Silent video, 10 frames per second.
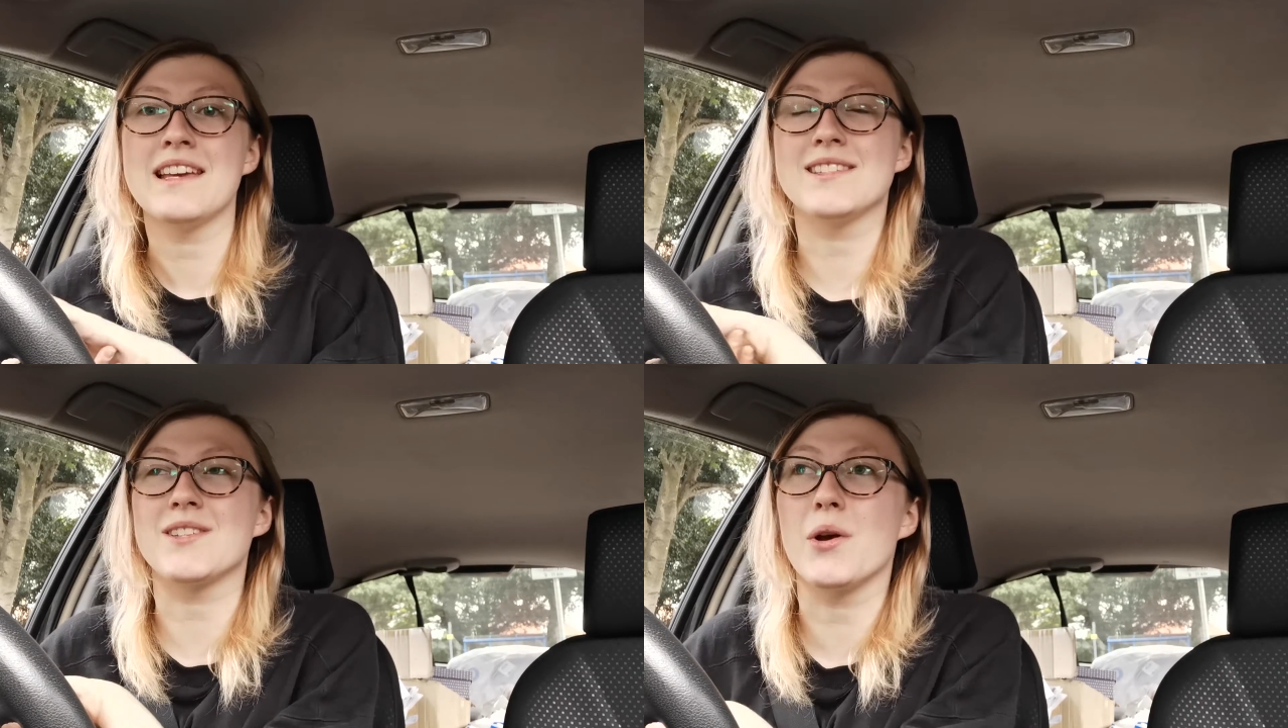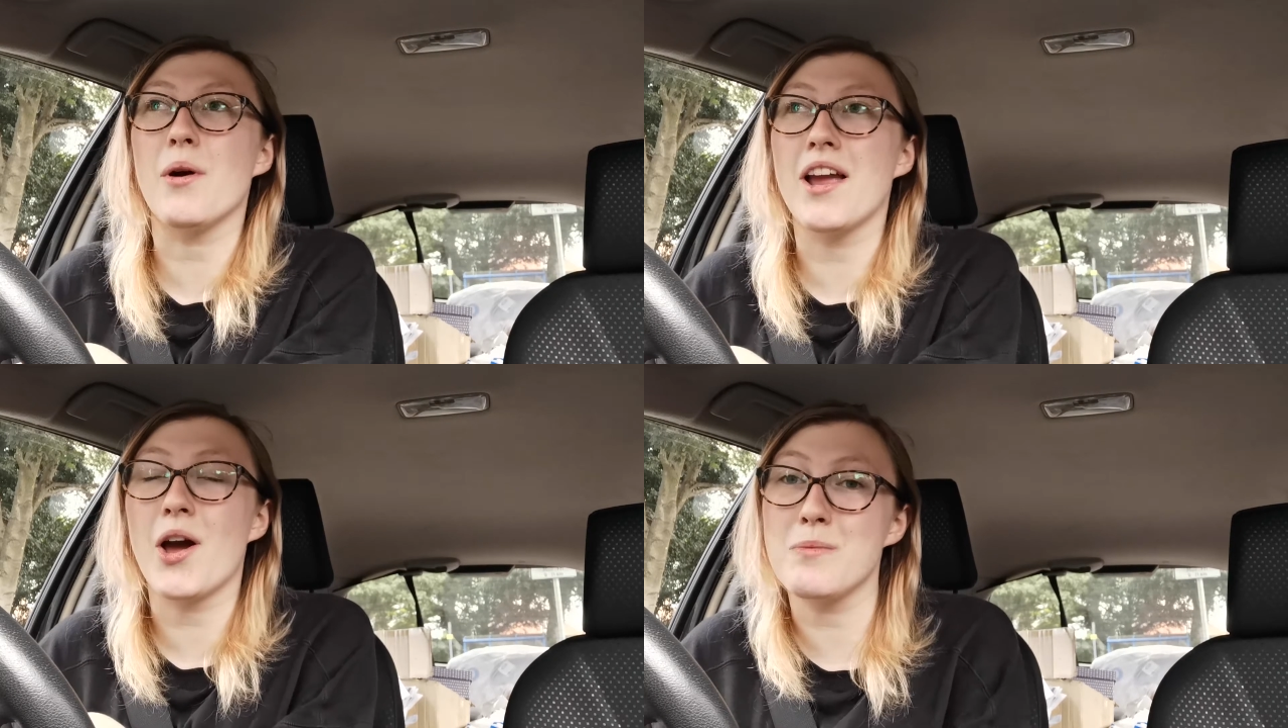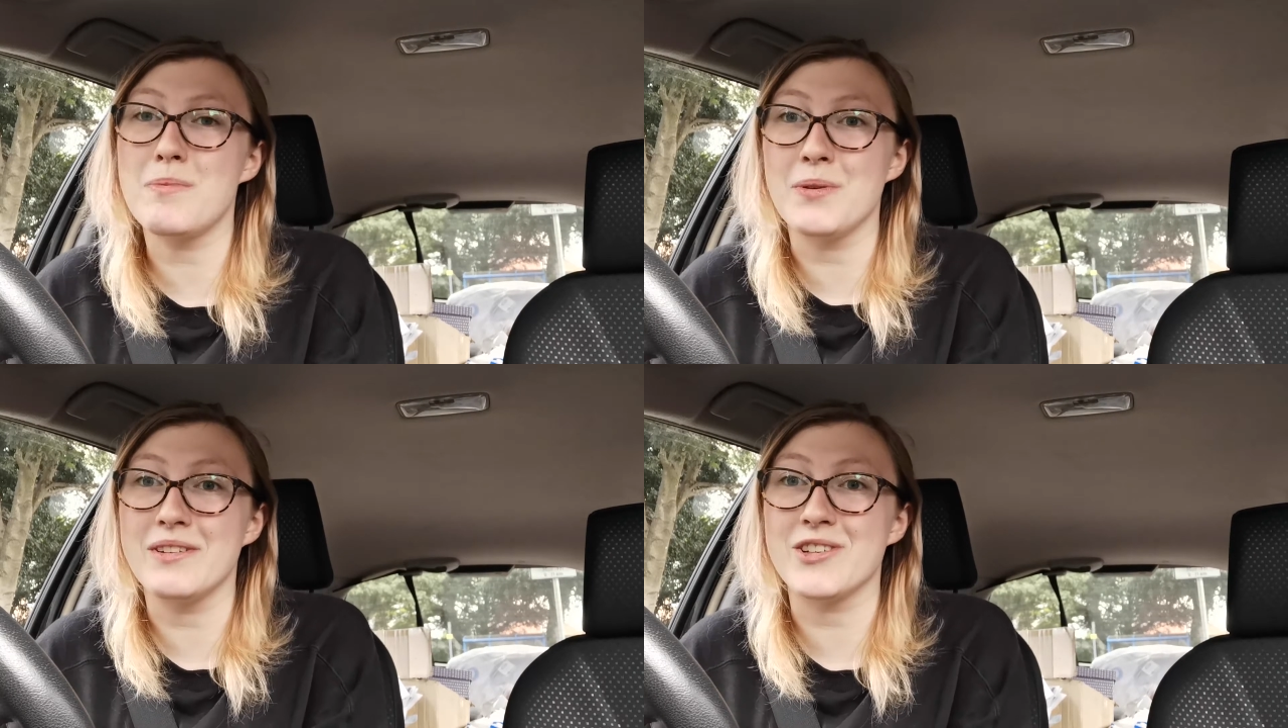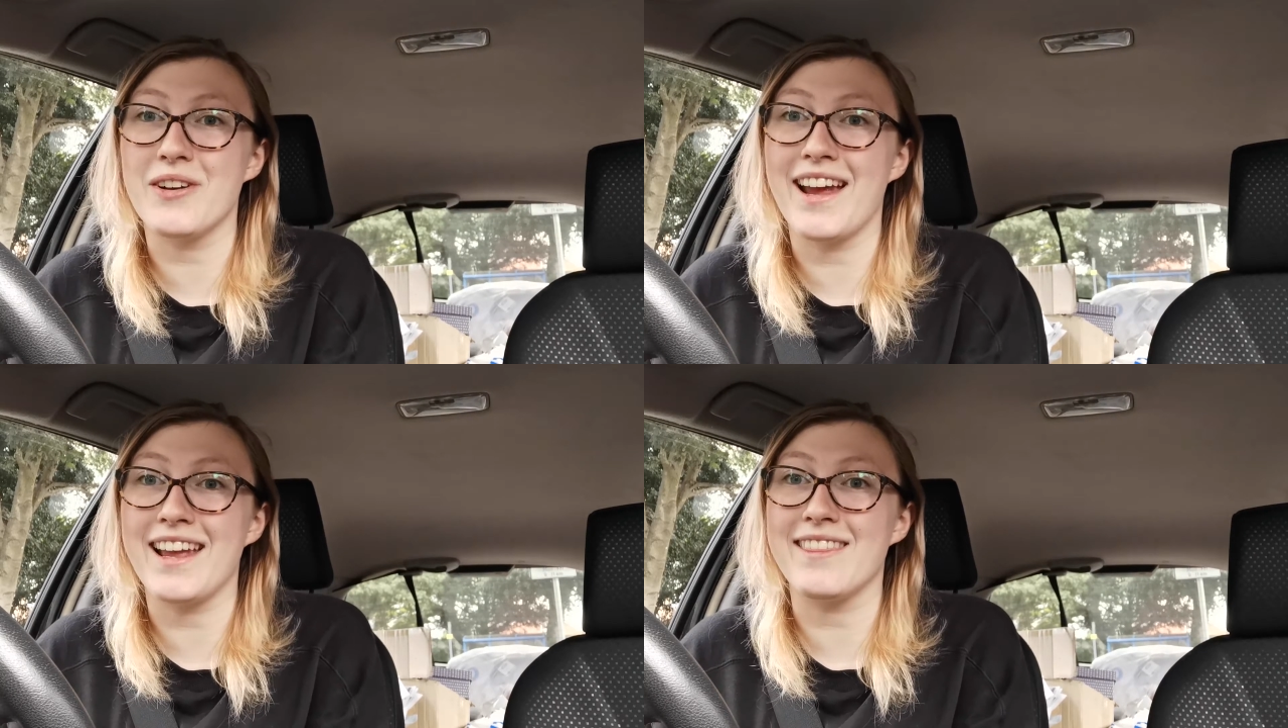So I hope you
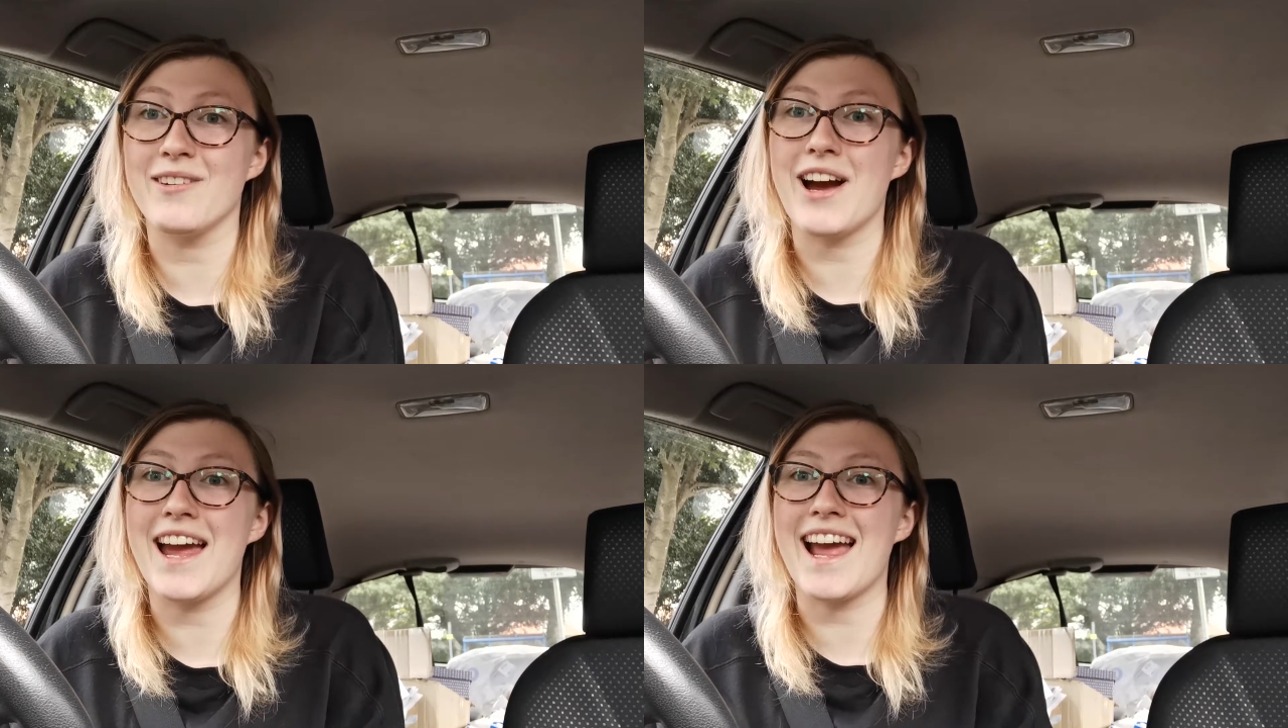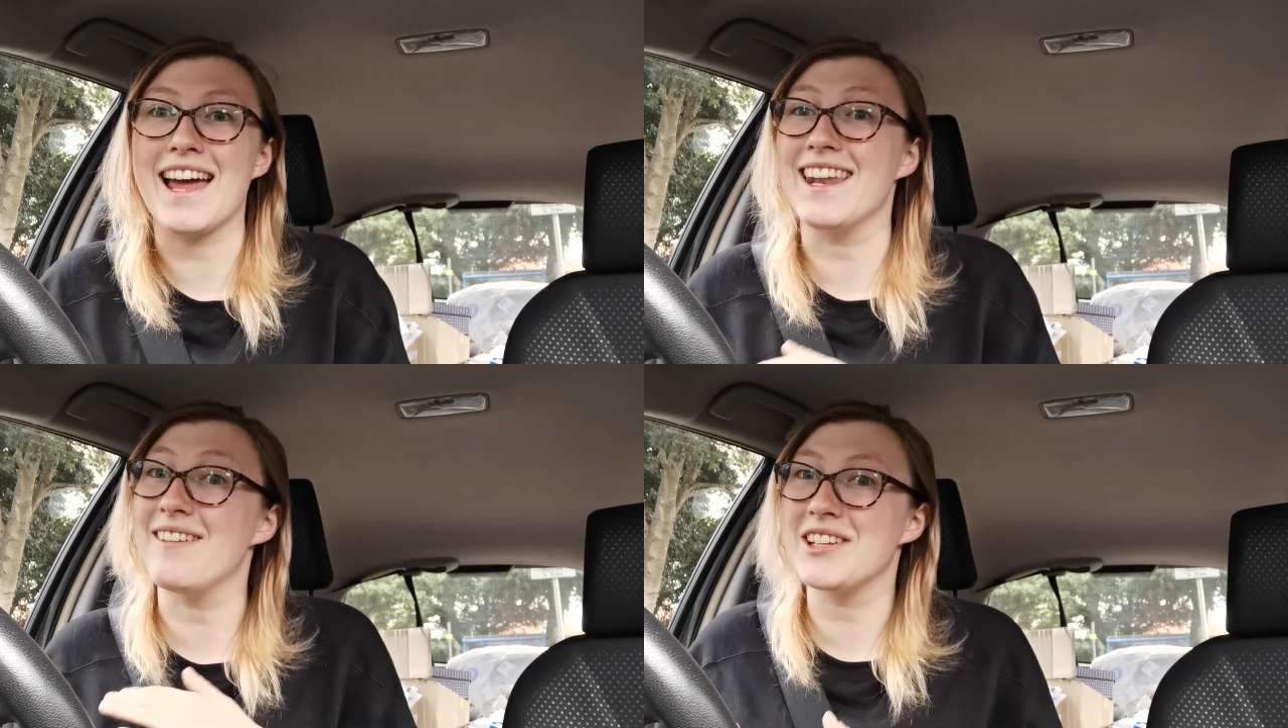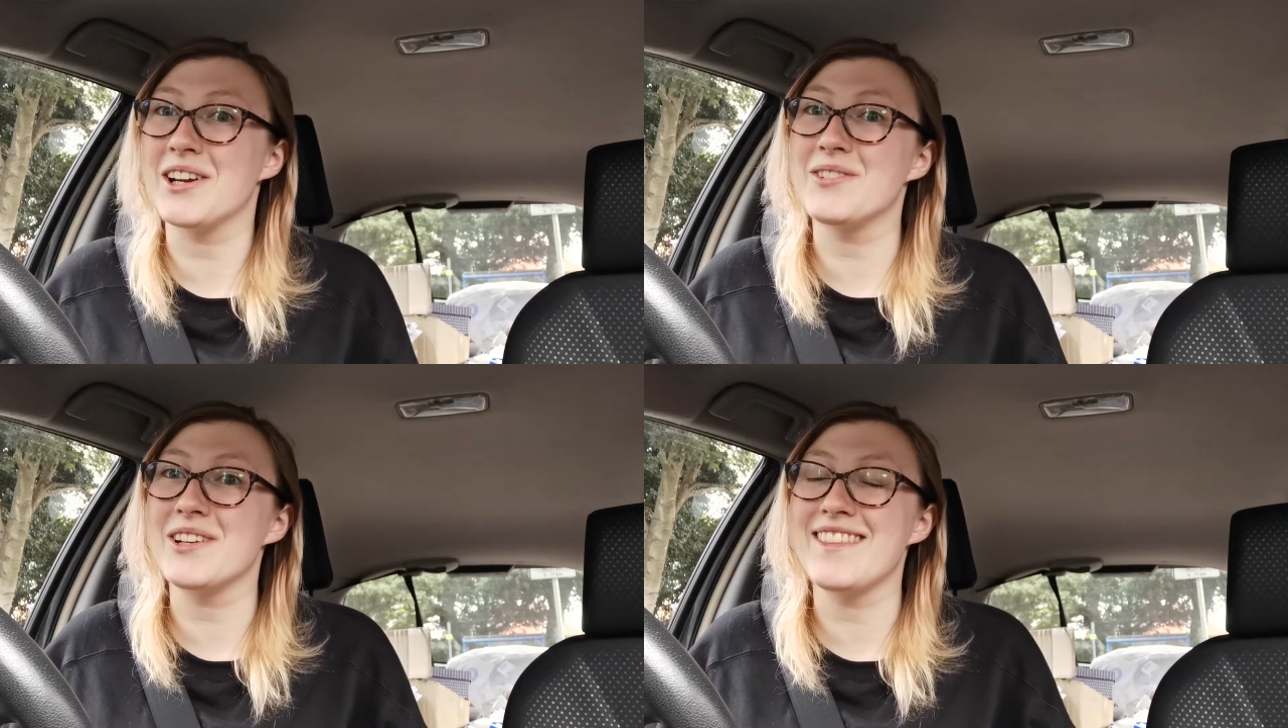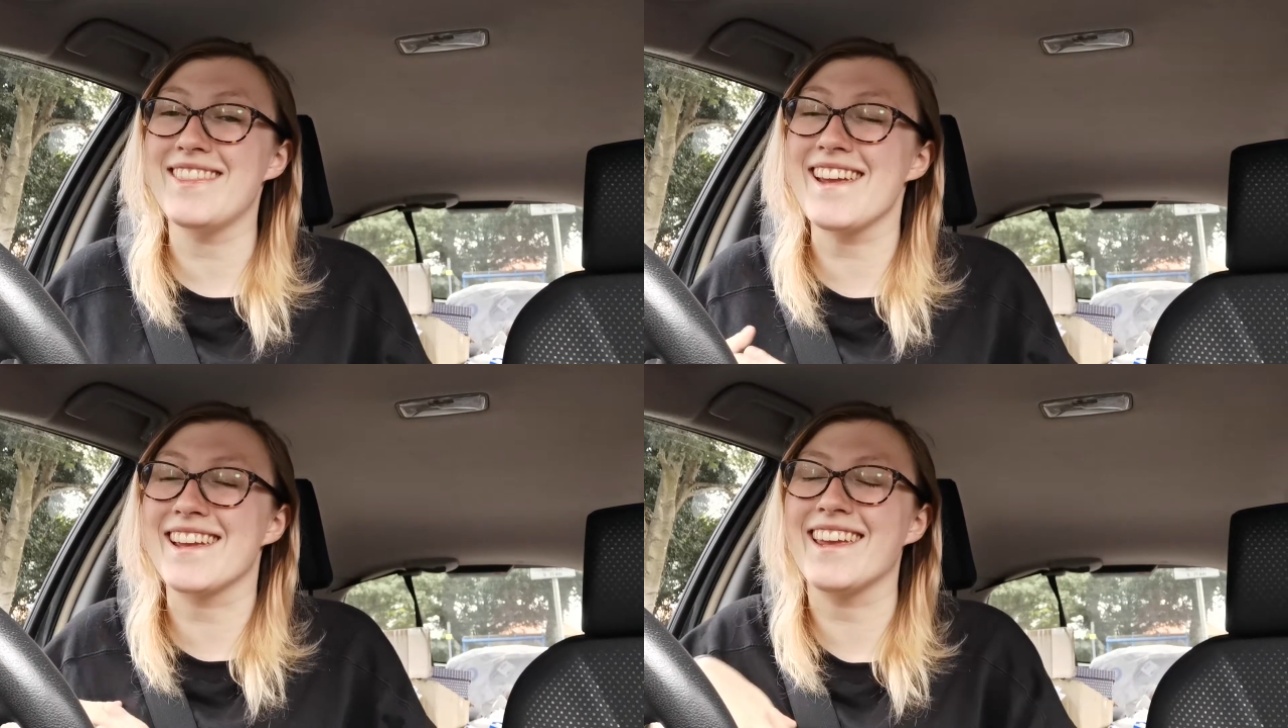enjoy it either way, and let me know what you
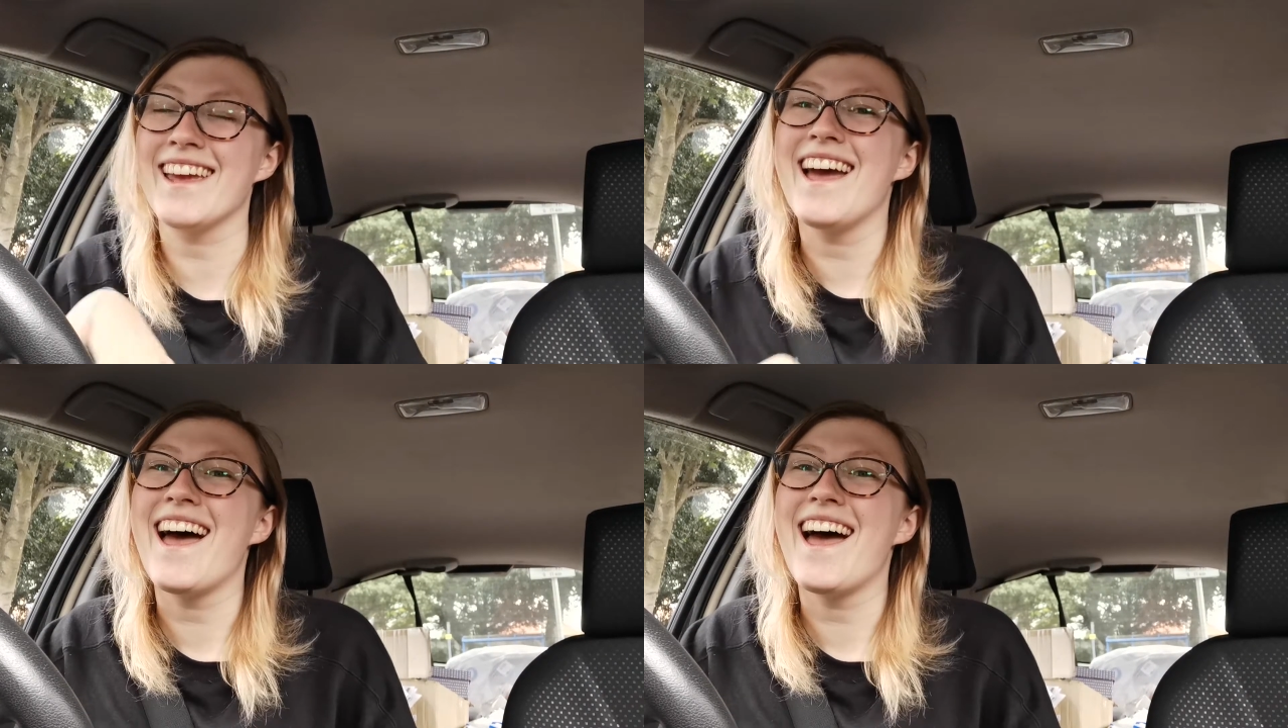think.